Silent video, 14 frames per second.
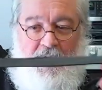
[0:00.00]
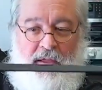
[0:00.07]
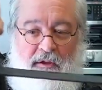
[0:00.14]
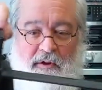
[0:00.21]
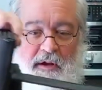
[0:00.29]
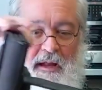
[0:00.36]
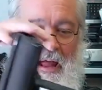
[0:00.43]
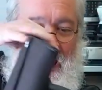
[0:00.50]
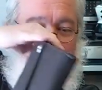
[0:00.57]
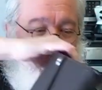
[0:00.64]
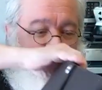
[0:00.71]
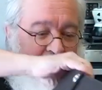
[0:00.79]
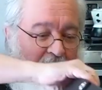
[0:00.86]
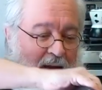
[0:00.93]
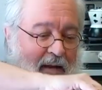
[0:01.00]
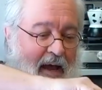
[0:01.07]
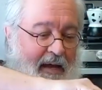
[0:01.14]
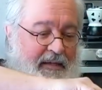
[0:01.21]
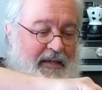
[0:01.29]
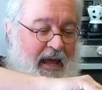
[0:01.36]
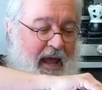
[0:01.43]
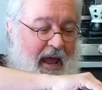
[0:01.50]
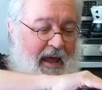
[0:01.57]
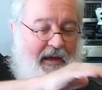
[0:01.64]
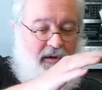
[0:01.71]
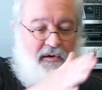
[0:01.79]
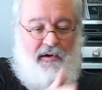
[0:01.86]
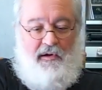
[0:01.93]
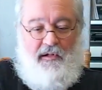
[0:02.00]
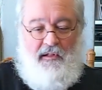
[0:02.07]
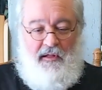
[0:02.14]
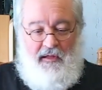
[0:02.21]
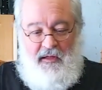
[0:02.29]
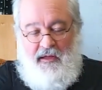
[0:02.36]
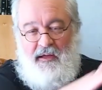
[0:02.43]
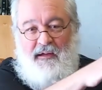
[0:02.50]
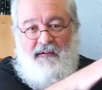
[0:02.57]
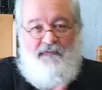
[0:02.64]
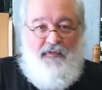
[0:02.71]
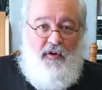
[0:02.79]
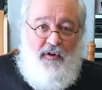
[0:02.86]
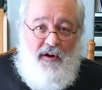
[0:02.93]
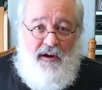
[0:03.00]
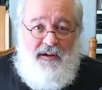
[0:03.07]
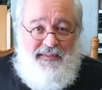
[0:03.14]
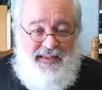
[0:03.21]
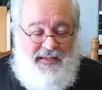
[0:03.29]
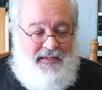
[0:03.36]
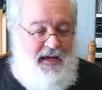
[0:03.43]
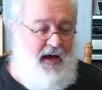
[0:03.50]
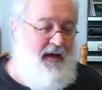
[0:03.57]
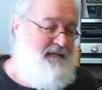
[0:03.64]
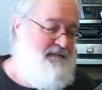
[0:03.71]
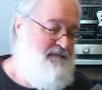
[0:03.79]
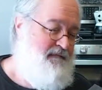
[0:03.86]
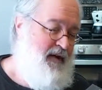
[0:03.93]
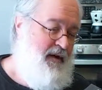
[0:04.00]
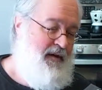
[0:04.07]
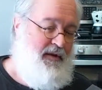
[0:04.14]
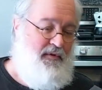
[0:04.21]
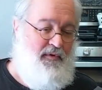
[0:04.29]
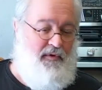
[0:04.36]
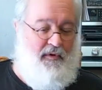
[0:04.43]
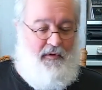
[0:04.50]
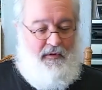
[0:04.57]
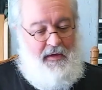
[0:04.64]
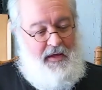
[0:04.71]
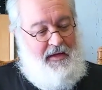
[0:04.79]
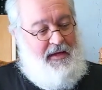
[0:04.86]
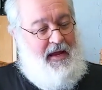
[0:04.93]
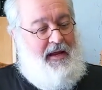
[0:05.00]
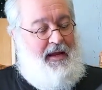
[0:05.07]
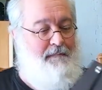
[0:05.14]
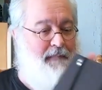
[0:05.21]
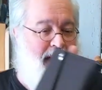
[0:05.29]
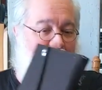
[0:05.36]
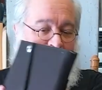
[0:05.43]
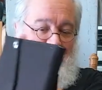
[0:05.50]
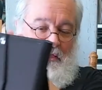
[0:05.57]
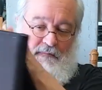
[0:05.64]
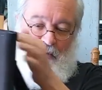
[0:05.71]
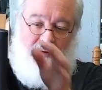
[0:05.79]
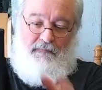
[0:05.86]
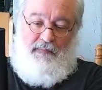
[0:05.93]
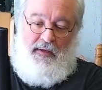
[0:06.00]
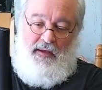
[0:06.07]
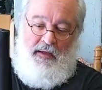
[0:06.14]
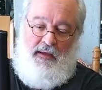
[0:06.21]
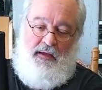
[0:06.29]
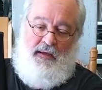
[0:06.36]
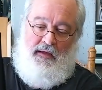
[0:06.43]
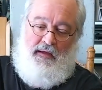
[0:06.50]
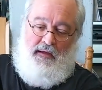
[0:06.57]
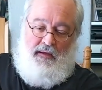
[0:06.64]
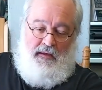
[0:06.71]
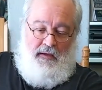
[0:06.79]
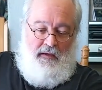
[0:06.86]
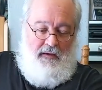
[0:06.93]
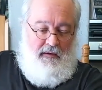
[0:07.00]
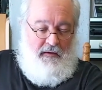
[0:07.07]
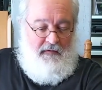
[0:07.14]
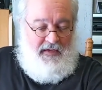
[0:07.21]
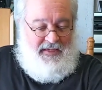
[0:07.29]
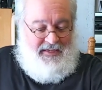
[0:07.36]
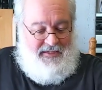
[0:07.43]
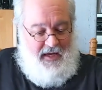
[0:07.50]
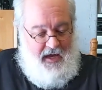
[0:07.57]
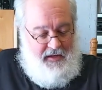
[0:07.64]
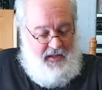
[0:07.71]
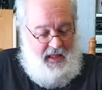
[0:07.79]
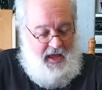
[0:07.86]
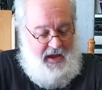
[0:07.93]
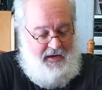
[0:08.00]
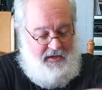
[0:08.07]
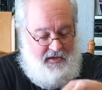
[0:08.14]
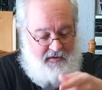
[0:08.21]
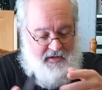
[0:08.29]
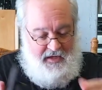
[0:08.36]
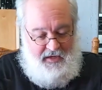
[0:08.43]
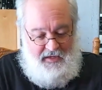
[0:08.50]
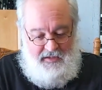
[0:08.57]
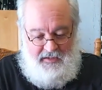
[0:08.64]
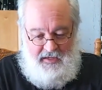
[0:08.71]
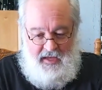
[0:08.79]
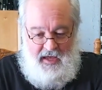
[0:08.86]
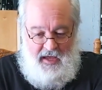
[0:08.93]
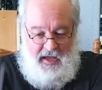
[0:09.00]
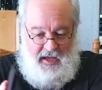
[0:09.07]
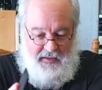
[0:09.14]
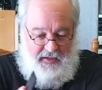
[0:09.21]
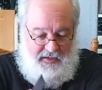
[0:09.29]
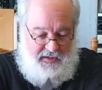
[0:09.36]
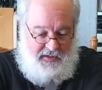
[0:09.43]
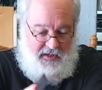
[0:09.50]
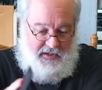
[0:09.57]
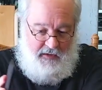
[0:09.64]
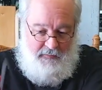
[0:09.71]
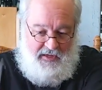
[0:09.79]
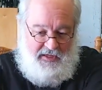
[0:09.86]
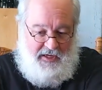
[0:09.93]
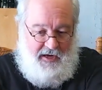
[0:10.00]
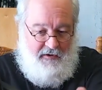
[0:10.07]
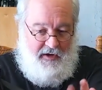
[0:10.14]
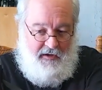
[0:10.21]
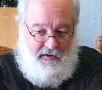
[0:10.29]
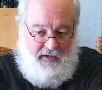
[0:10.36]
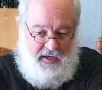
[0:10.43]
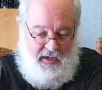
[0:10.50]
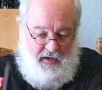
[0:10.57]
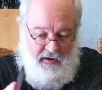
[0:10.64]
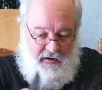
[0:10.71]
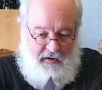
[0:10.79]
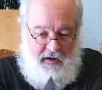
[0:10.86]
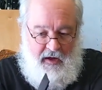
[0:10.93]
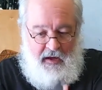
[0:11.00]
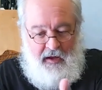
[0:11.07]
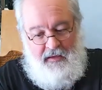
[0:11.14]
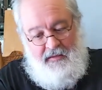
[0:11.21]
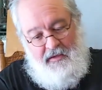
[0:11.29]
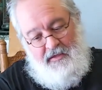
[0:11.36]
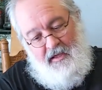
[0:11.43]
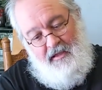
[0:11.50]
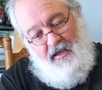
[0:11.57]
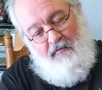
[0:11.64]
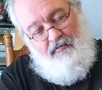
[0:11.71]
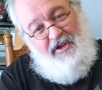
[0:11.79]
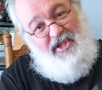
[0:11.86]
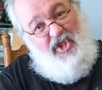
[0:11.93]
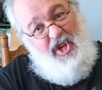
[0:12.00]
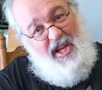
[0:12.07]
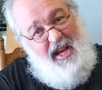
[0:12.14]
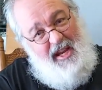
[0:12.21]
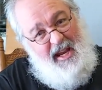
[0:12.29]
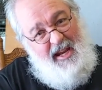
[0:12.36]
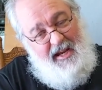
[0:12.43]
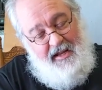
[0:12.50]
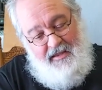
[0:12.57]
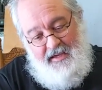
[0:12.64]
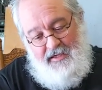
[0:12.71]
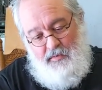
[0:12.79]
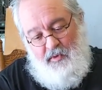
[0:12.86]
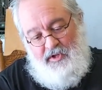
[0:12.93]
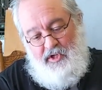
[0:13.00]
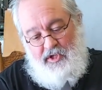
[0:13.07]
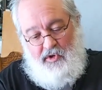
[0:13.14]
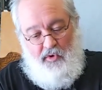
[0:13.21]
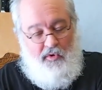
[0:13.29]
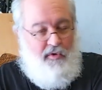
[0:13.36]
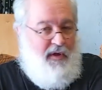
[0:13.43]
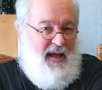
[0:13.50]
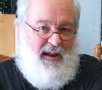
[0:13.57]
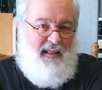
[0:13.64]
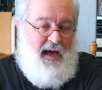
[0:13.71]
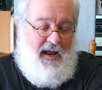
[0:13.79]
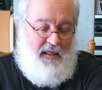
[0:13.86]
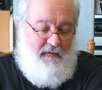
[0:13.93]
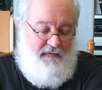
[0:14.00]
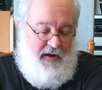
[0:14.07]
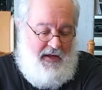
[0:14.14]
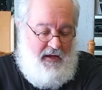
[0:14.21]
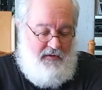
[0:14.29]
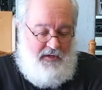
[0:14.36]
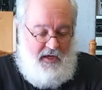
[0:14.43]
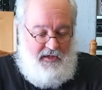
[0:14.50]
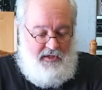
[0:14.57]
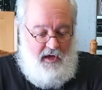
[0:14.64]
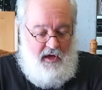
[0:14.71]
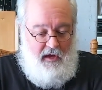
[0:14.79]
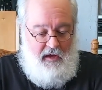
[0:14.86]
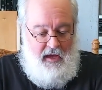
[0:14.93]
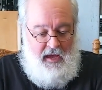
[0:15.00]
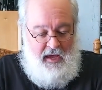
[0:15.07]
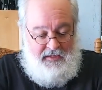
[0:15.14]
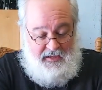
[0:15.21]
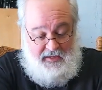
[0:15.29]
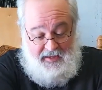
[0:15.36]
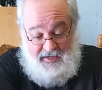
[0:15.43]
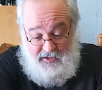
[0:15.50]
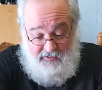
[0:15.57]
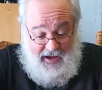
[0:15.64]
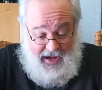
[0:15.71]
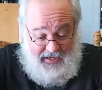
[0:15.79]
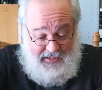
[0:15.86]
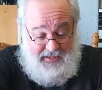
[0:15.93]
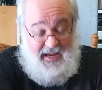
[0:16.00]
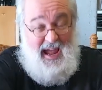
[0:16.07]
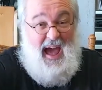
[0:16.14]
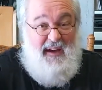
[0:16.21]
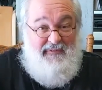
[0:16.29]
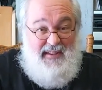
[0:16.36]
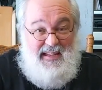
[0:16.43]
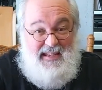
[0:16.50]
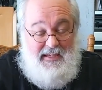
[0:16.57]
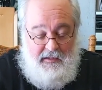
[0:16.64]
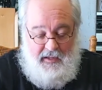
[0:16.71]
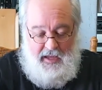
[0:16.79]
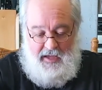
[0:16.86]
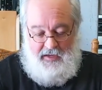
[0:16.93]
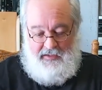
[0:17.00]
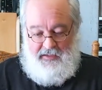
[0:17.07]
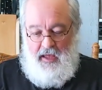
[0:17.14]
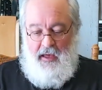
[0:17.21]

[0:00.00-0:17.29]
you're gonna have the nice angle for the sun. Very cool. Getting maximum sunlight to these. And this is just the material here. There's a little rigidity to this, which is cool, and a lot of the videos I saw said these are actually half-decent legs,